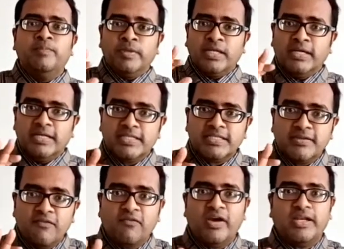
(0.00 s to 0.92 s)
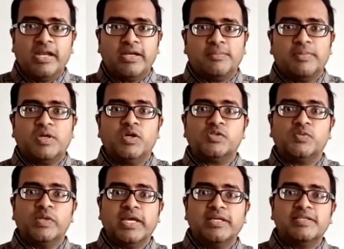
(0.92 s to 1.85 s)
it is finite because
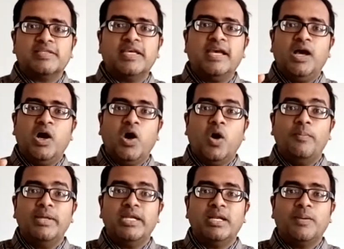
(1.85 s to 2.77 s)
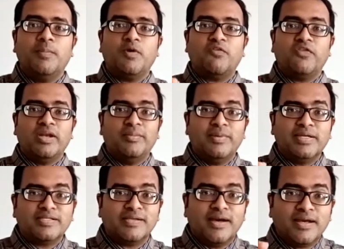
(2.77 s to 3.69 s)
we can say how many number of
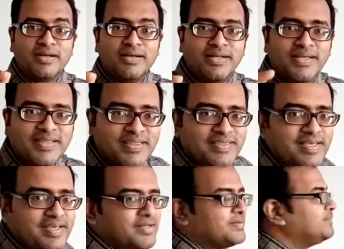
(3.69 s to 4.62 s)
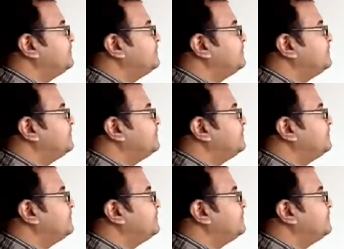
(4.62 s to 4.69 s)
elements are there.